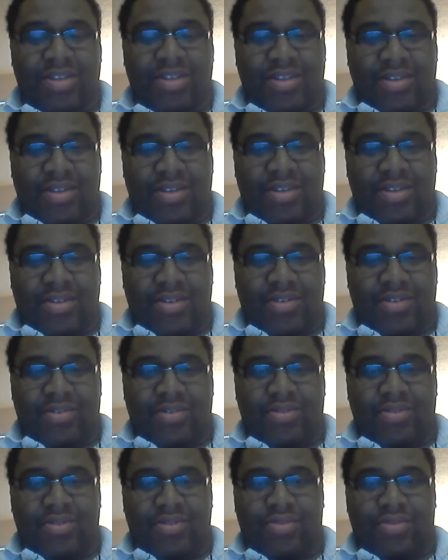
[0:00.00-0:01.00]
who
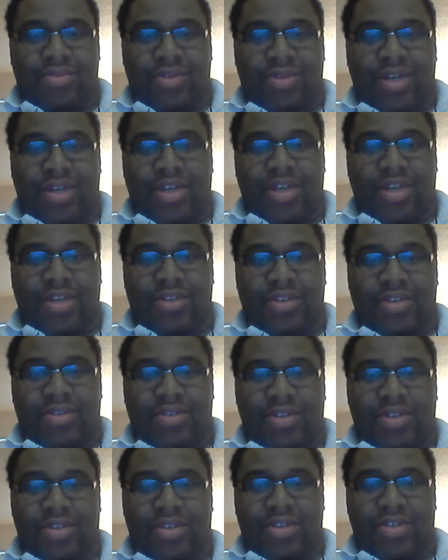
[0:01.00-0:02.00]
uh, is is a
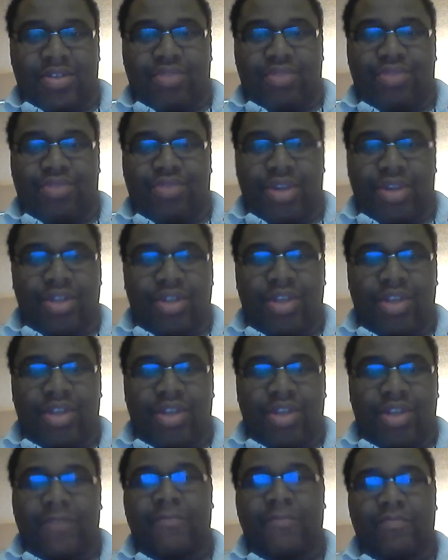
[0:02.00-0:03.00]
really
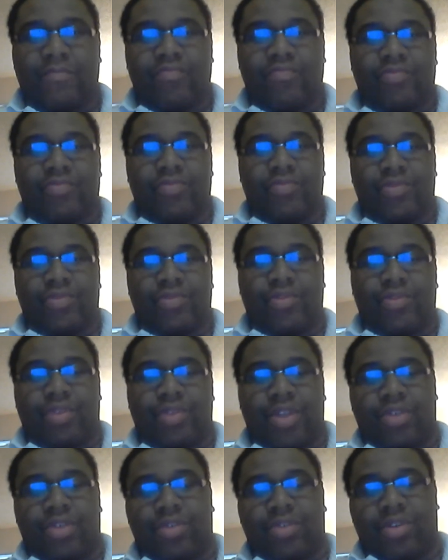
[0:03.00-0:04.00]
really cool
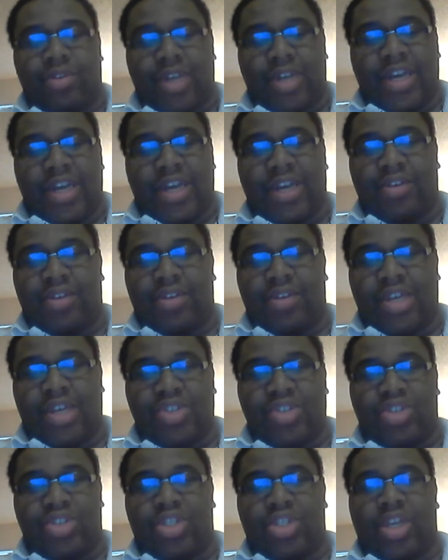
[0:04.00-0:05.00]
guy. You guys should check out
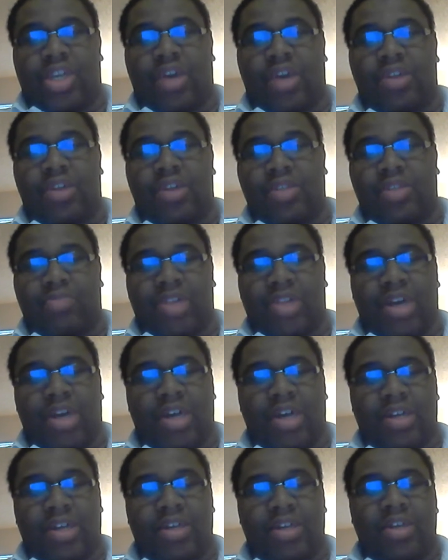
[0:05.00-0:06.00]
his blog.
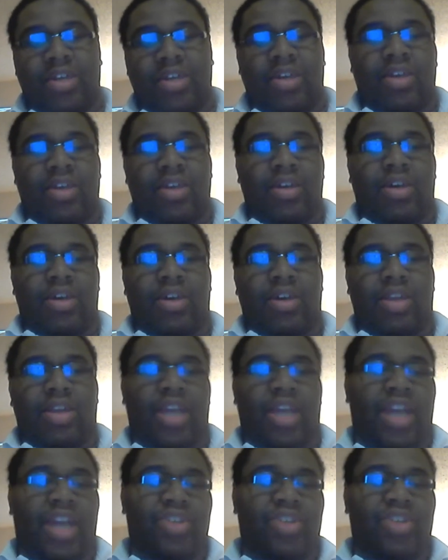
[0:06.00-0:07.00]
Uh, he actually
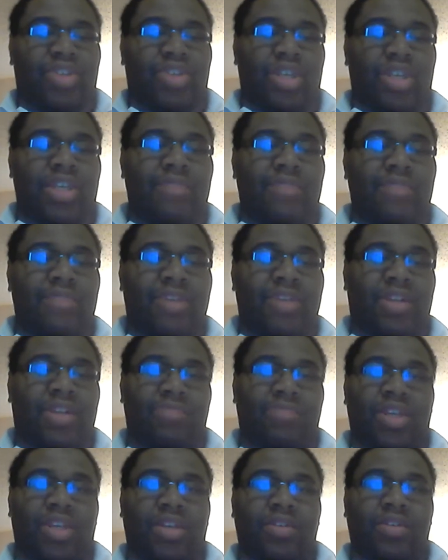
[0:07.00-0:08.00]
emailed me
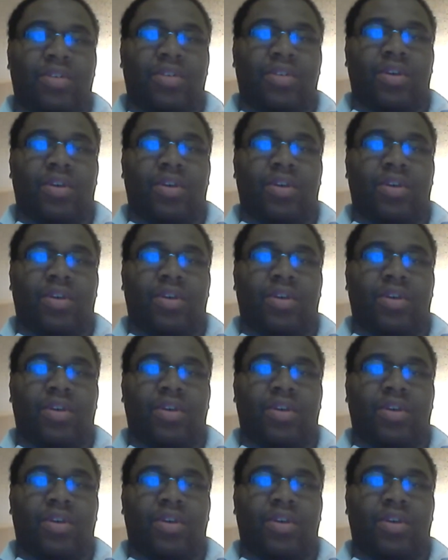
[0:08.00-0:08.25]
um,